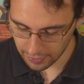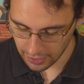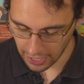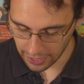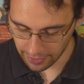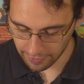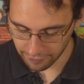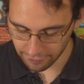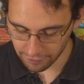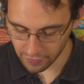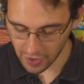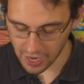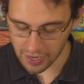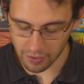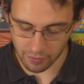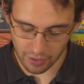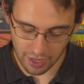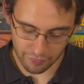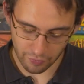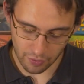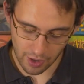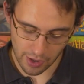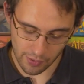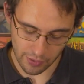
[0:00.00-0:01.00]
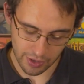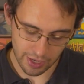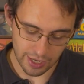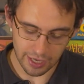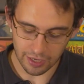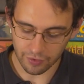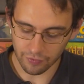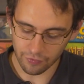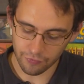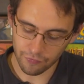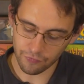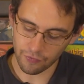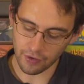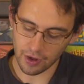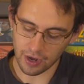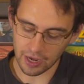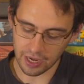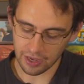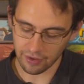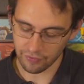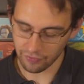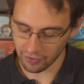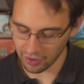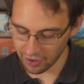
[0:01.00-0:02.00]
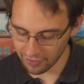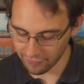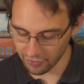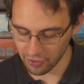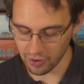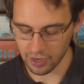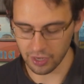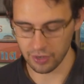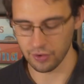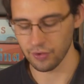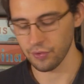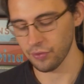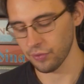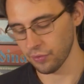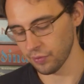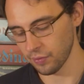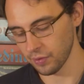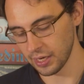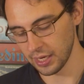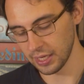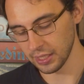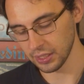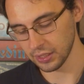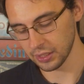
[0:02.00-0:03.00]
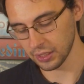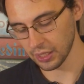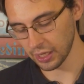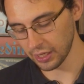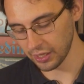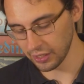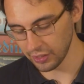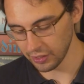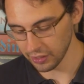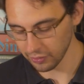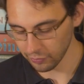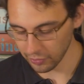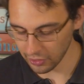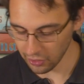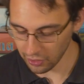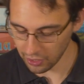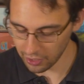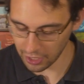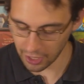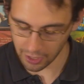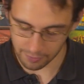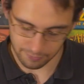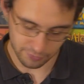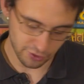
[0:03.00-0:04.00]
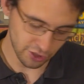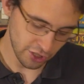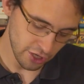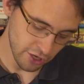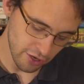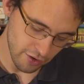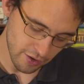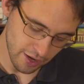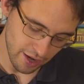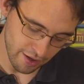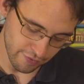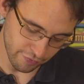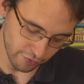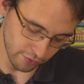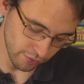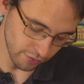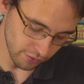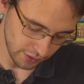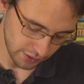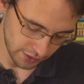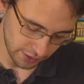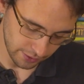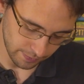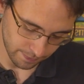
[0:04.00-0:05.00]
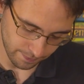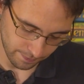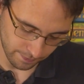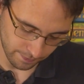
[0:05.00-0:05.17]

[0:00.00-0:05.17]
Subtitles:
And the final level, I would need 5, and I've only got 3. So we got up 2 levels.